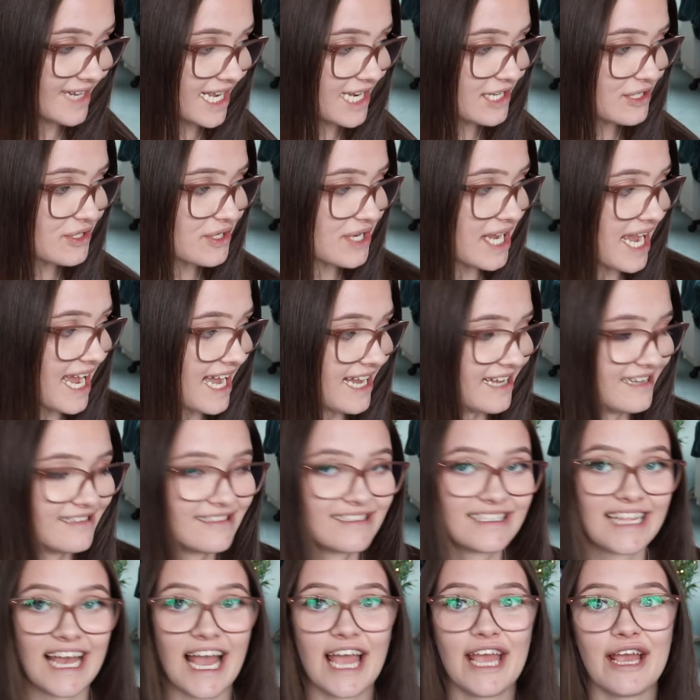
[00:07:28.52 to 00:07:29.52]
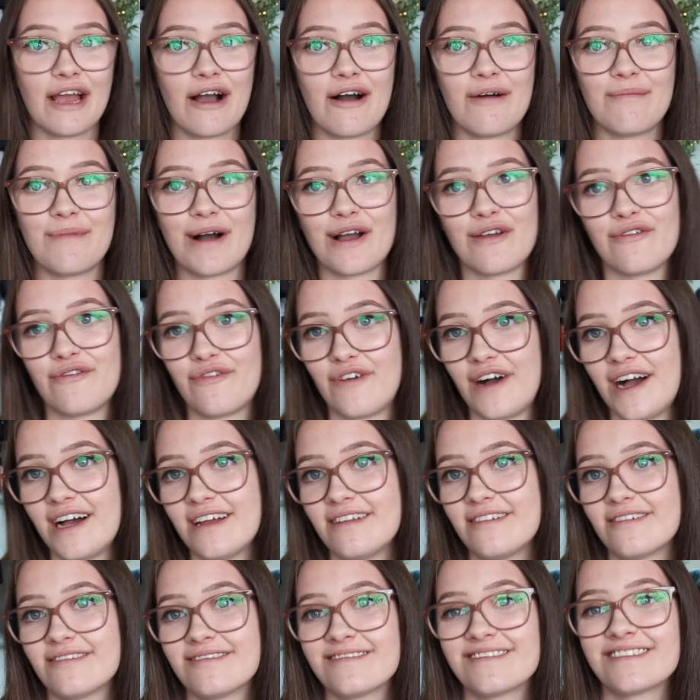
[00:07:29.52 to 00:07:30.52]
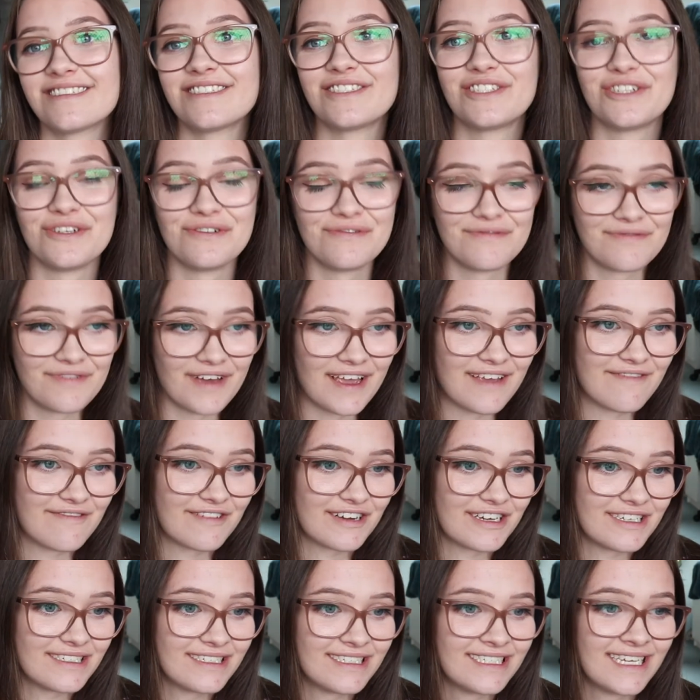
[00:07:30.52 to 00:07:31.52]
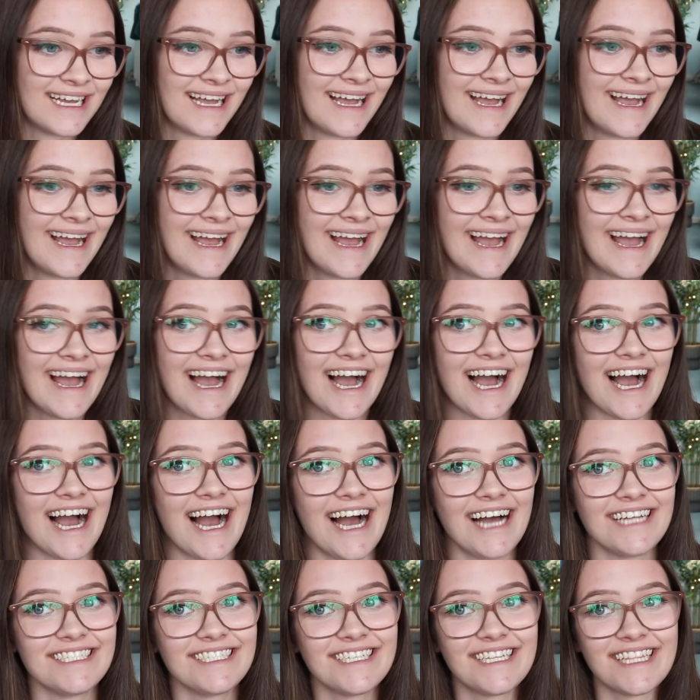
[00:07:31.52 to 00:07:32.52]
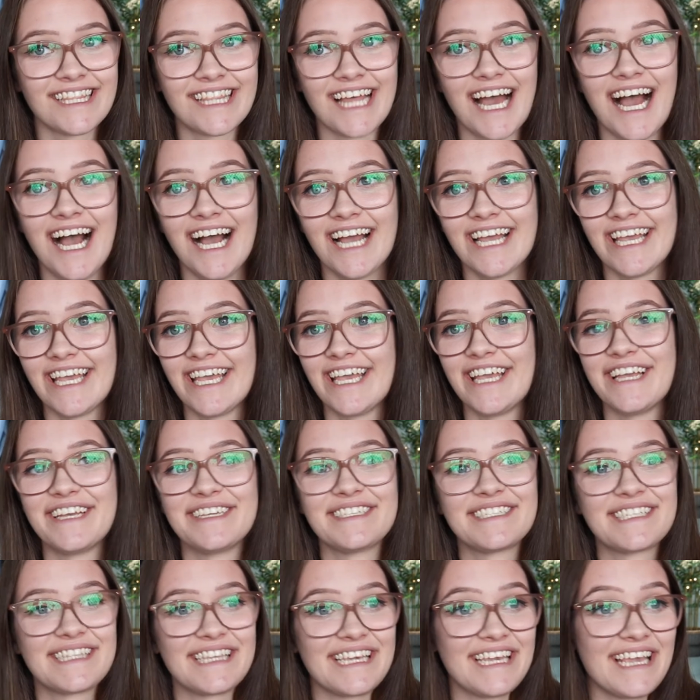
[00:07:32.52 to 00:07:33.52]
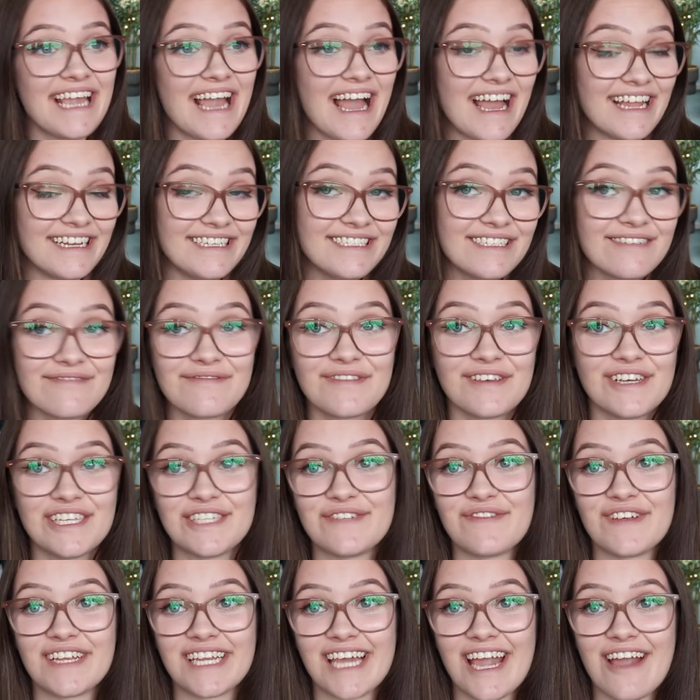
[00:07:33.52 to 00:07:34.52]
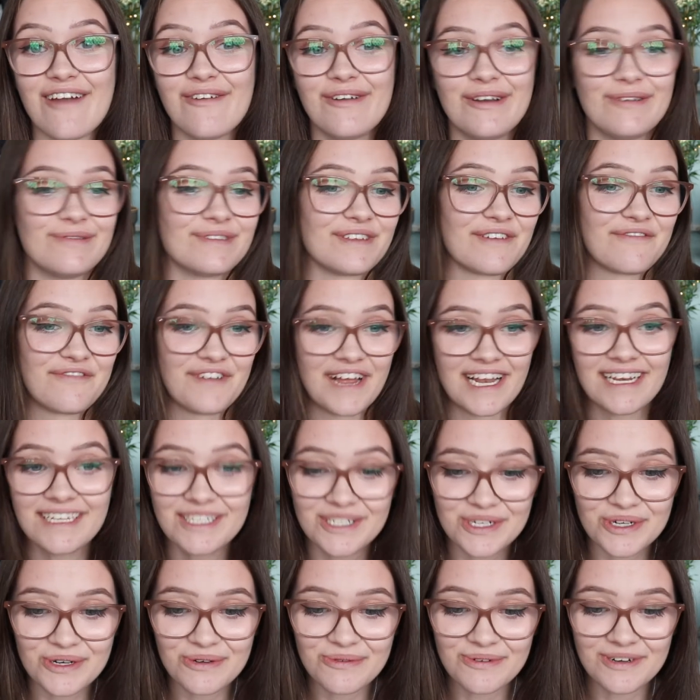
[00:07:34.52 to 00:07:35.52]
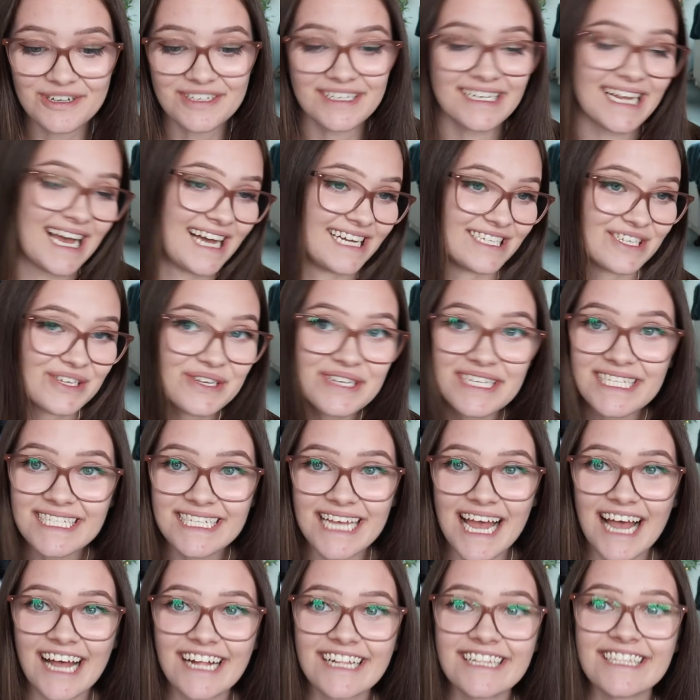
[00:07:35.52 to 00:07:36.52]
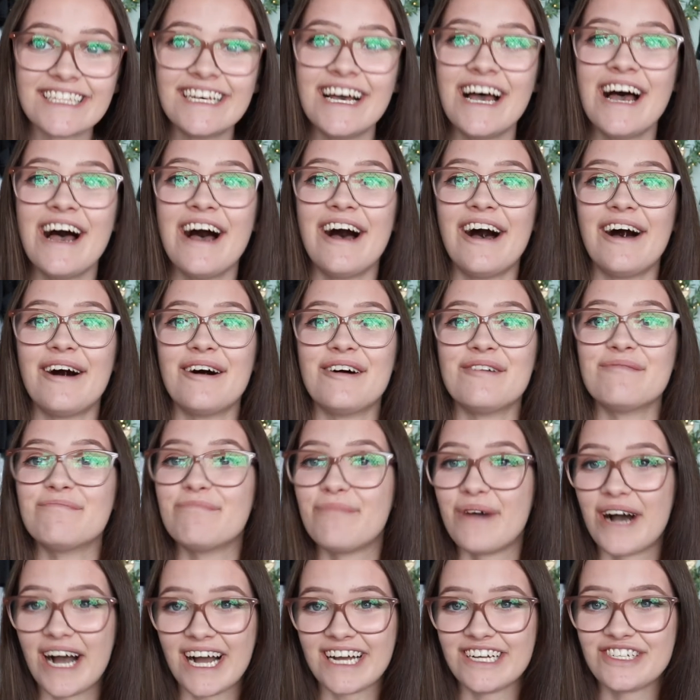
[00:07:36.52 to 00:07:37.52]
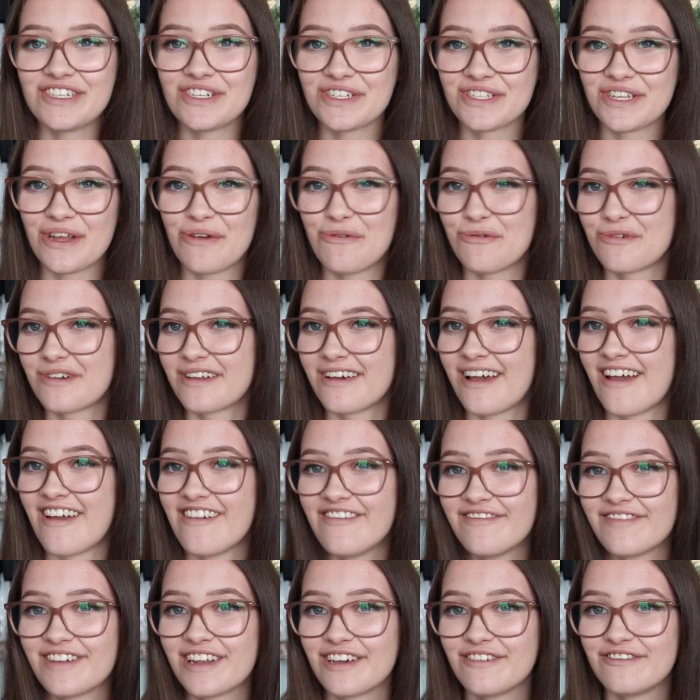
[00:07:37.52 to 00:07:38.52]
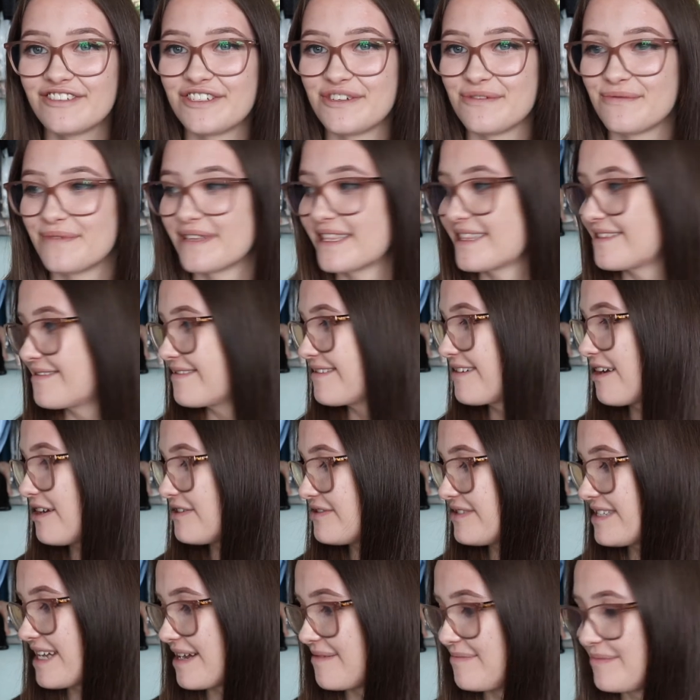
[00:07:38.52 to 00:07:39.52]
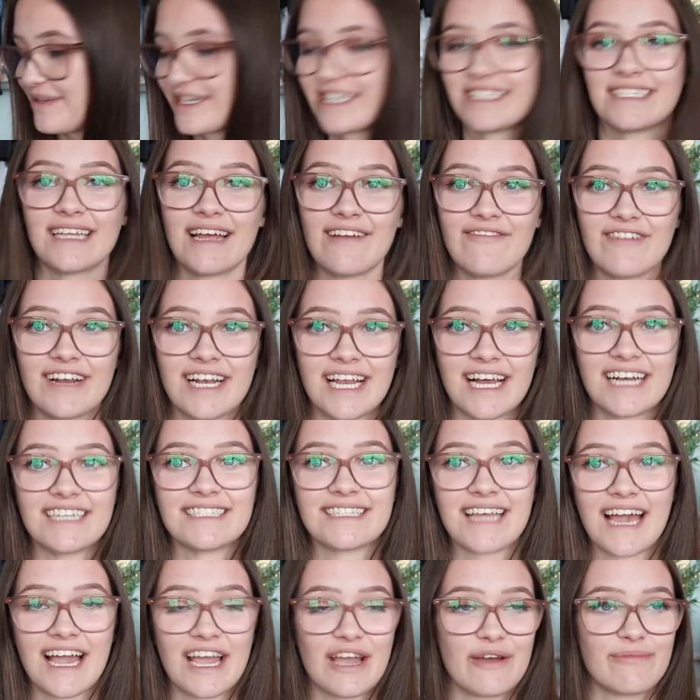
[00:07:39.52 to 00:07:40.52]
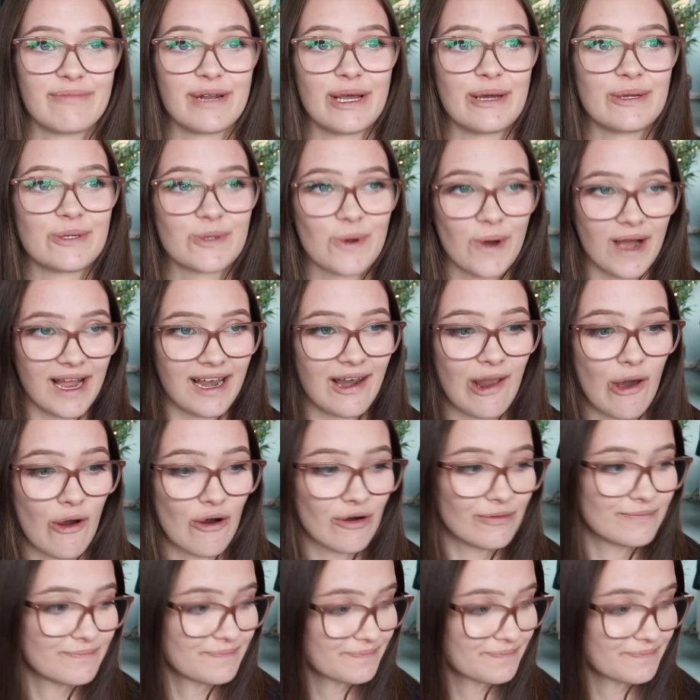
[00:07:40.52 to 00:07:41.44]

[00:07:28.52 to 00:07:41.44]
So yeah, they are my final June favourite. And that is the end of this video. It was a fairly short one, as you can tell, but I just don't want to overload you with content because I realise that I upload quite a lot.